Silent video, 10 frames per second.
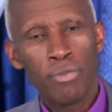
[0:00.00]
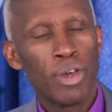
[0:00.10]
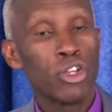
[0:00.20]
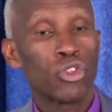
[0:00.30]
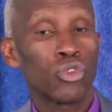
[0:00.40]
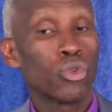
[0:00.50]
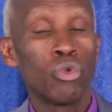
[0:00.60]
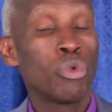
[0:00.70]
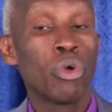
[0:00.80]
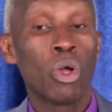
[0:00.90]
and very
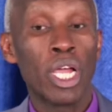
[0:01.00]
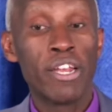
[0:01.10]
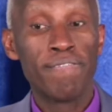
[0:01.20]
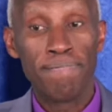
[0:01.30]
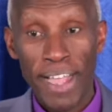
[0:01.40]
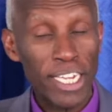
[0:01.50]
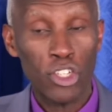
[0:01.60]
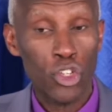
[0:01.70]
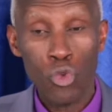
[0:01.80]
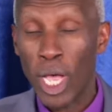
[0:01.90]
soon we'll
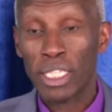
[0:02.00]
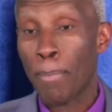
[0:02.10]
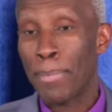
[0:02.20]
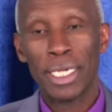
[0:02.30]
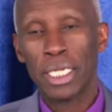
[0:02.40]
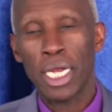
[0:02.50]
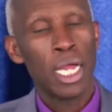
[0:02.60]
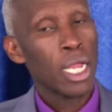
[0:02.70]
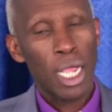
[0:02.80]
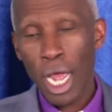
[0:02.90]
invite you as a
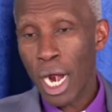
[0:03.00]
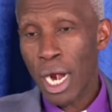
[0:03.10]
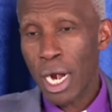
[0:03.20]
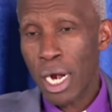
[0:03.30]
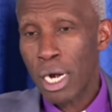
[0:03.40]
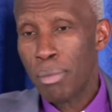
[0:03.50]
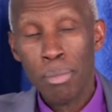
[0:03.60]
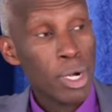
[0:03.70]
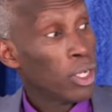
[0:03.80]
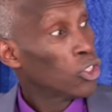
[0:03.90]
partner.
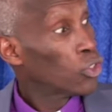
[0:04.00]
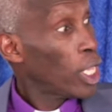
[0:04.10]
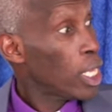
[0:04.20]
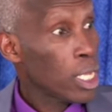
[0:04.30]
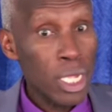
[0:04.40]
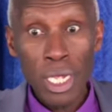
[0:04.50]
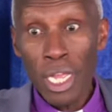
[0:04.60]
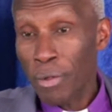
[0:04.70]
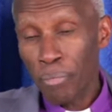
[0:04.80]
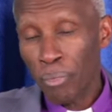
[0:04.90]
Come,
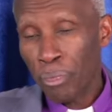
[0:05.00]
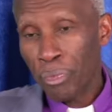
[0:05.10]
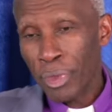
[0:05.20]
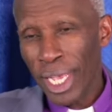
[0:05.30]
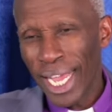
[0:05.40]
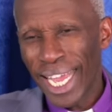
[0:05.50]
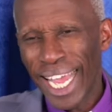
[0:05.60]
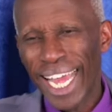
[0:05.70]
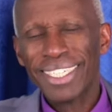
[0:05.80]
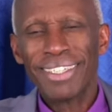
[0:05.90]
see,
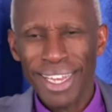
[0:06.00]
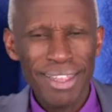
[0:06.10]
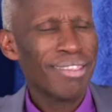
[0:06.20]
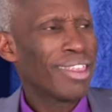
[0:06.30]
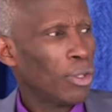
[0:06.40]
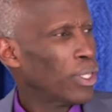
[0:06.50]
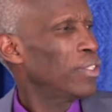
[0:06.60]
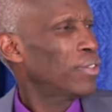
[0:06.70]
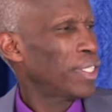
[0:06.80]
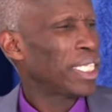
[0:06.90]
a
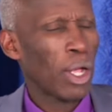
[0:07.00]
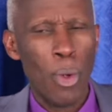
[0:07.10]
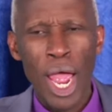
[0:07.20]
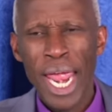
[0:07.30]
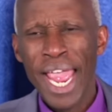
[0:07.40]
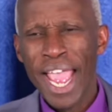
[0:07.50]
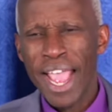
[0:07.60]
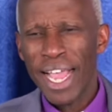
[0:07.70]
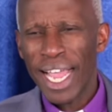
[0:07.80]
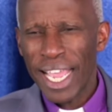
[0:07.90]
10,000 seat where
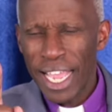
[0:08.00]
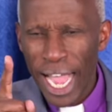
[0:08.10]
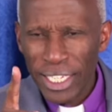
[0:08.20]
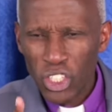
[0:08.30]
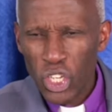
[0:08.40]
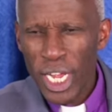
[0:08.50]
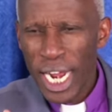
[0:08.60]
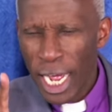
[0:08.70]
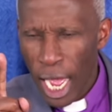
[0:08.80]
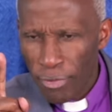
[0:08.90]
a
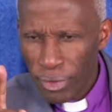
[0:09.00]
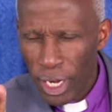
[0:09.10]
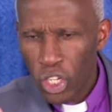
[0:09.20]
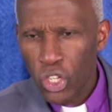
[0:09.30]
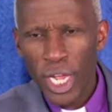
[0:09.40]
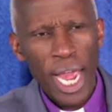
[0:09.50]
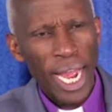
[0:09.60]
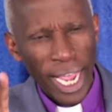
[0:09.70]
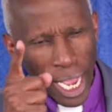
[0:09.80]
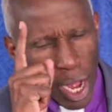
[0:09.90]
chair after a
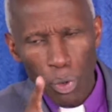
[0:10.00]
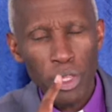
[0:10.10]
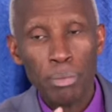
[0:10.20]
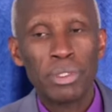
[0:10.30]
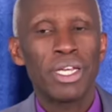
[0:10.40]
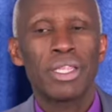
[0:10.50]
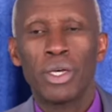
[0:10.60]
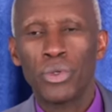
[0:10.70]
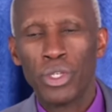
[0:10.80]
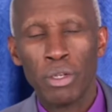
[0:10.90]
chair, count them,
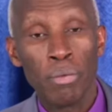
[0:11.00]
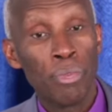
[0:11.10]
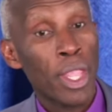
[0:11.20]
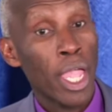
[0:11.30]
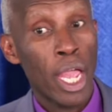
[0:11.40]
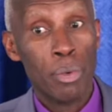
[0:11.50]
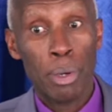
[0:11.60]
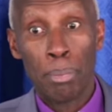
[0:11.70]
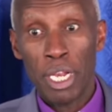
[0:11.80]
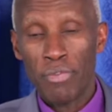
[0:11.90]
10,000.
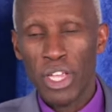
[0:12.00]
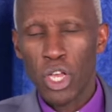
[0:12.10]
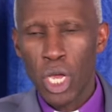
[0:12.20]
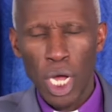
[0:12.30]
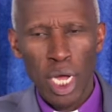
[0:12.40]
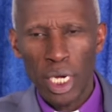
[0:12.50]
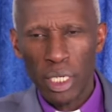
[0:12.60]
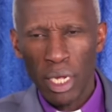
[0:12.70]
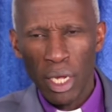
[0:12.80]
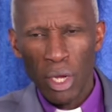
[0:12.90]
And we are believing
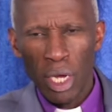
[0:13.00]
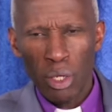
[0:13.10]
God